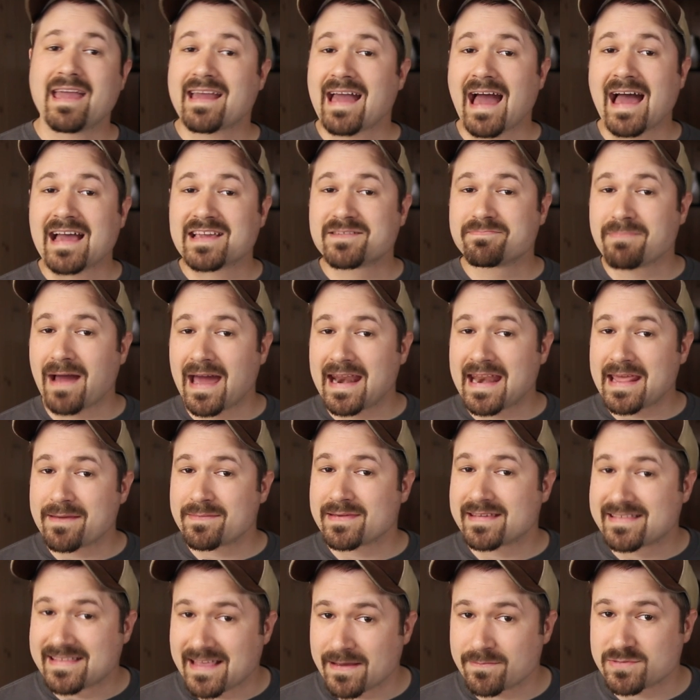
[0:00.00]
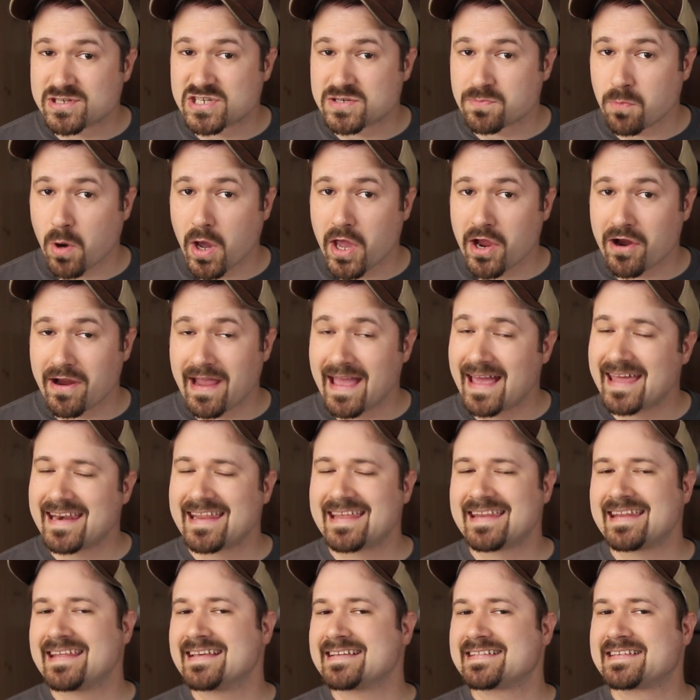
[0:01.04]
Hey guys, my name is Tim Schmoyer and
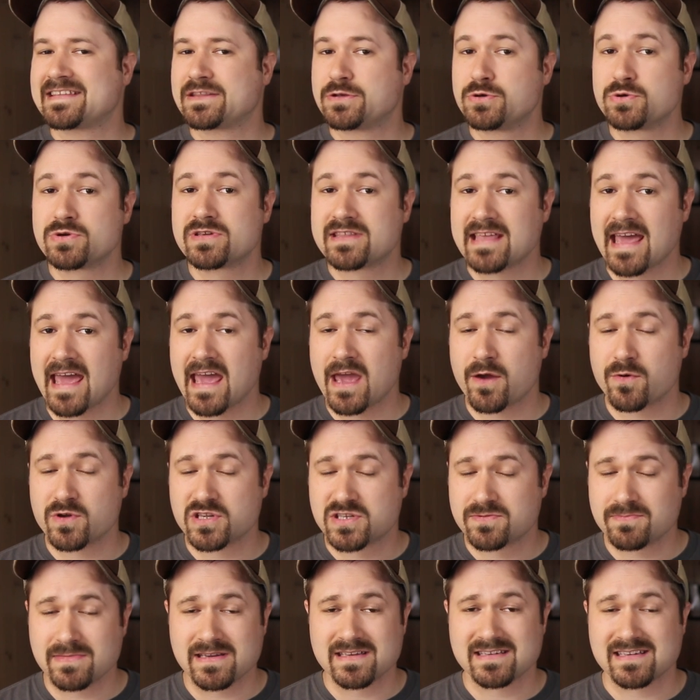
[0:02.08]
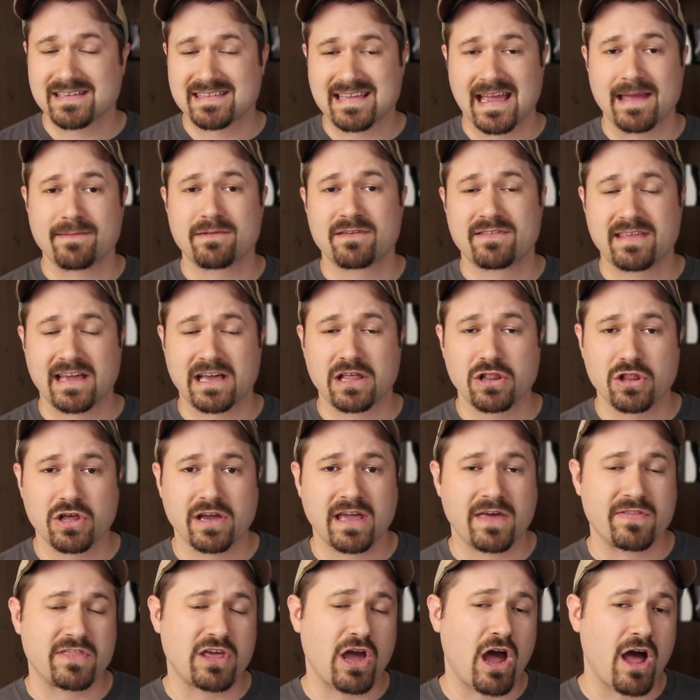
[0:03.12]
it is Tuesday, which means it's time to take a look
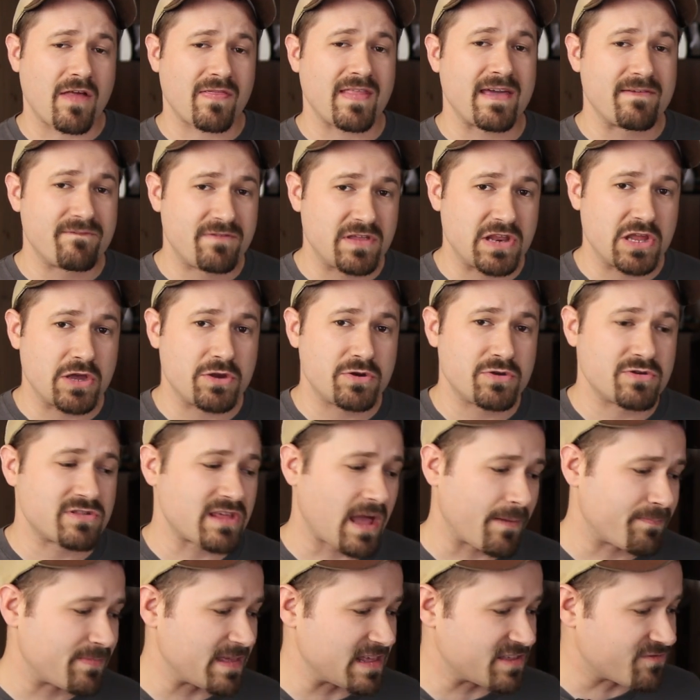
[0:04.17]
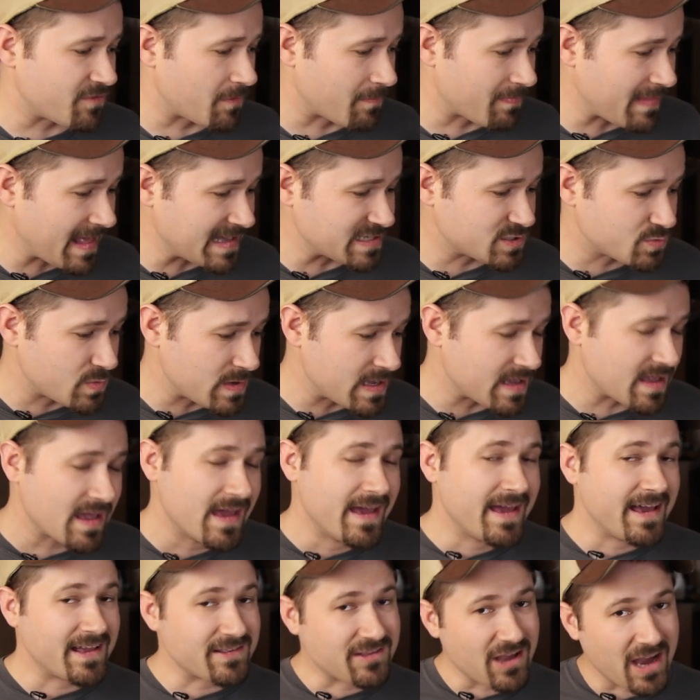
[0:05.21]
at the online video news updates from last week
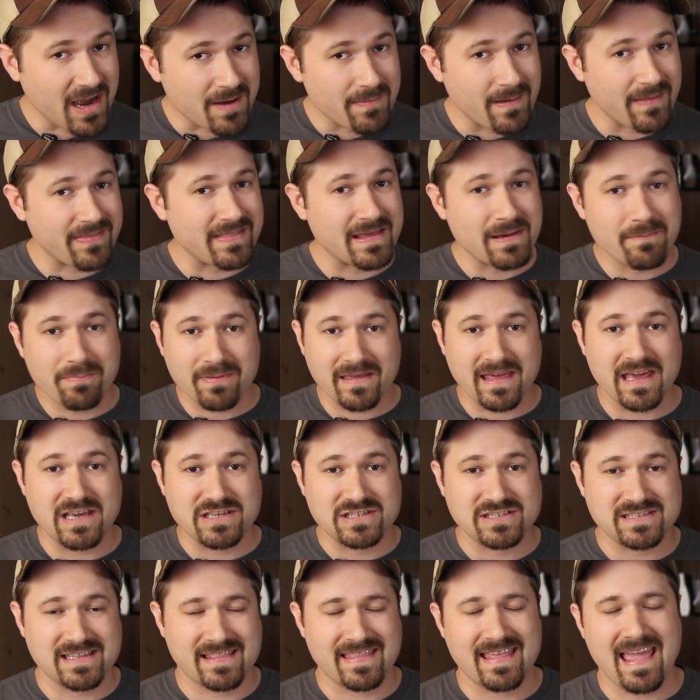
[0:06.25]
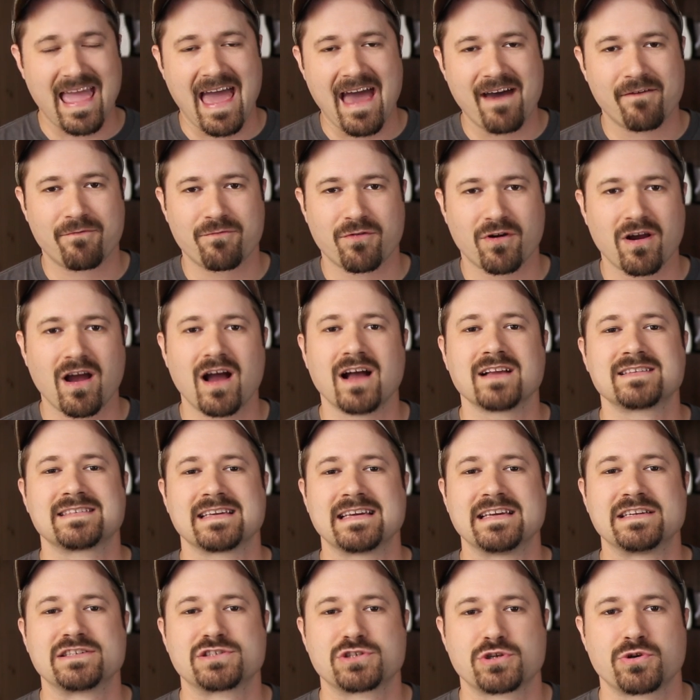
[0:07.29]
and talk about the implications that they have for us
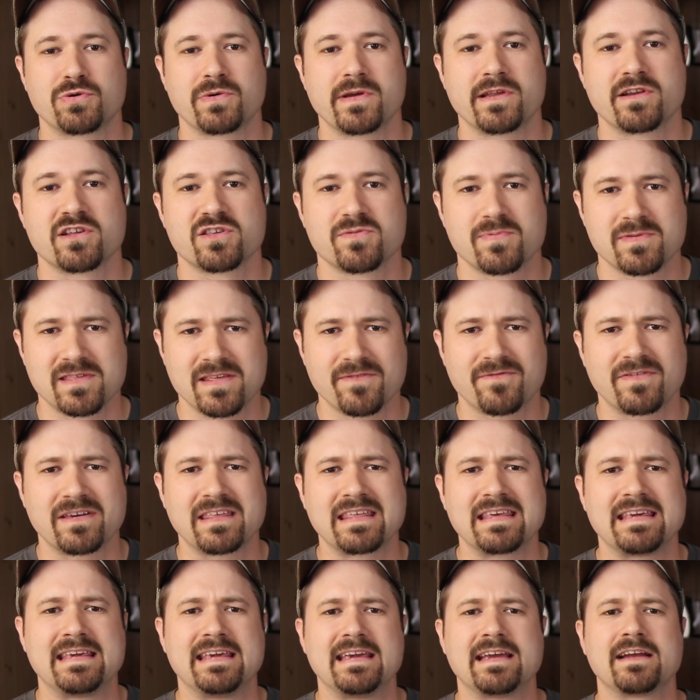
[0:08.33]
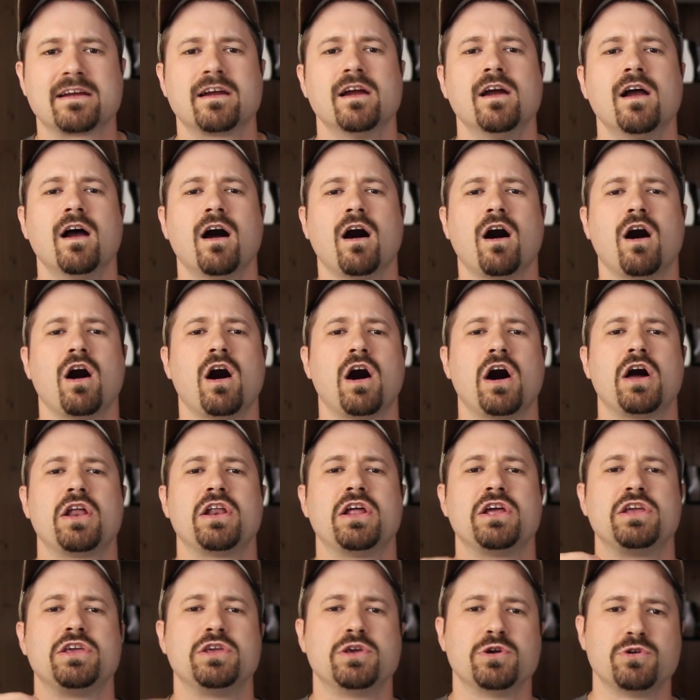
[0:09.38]
as creators, specifically here on
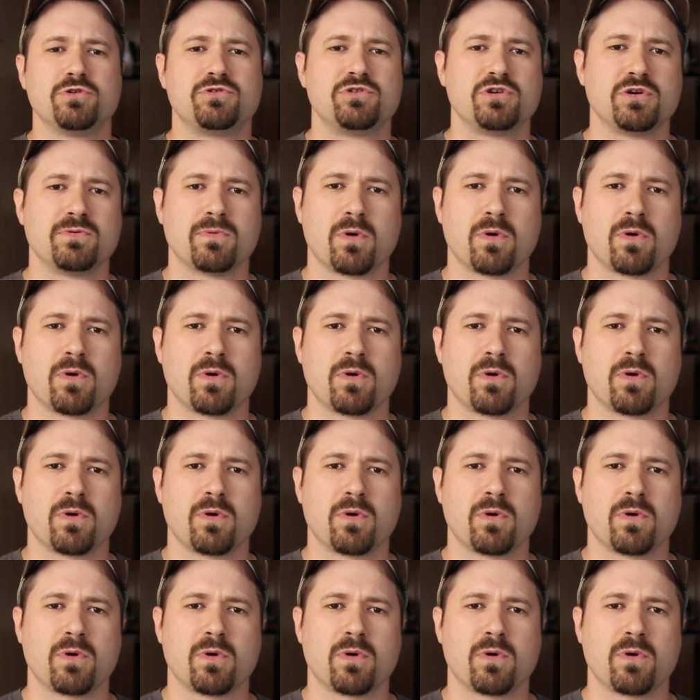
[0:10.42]
YouTube.